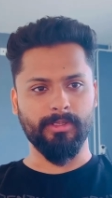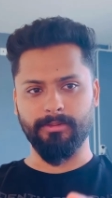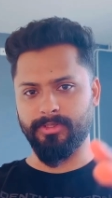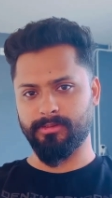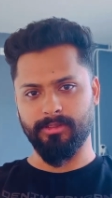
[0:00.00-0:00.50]

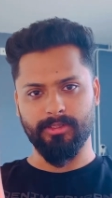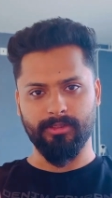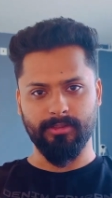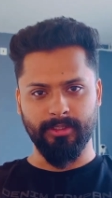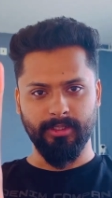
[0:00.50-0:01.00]
just
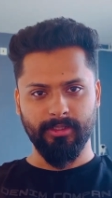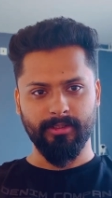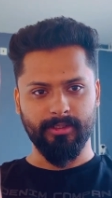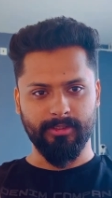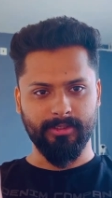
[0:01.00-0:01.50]

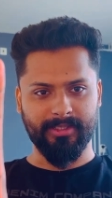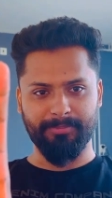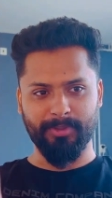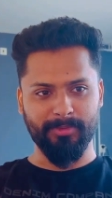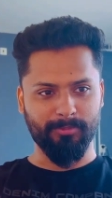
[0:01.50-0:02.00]

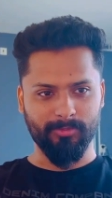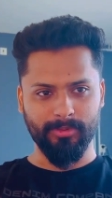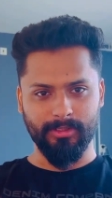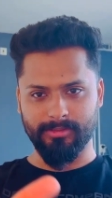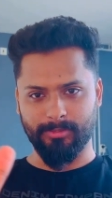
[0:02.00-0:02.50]
keeping my
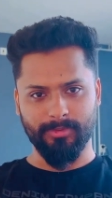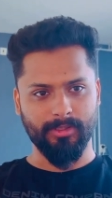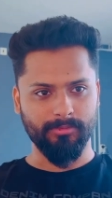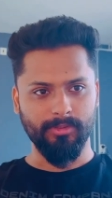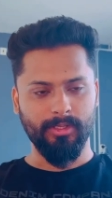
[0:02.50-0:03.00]
mobile
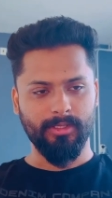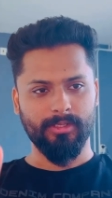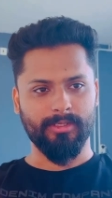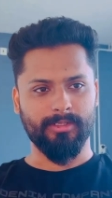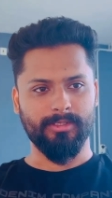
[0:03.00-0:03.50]
somehow.
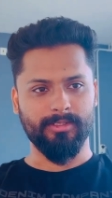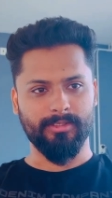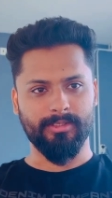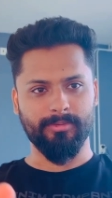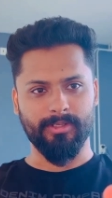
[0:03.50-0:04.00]

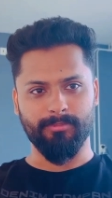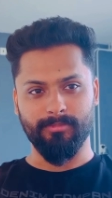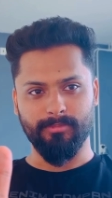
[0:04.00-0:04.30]
There are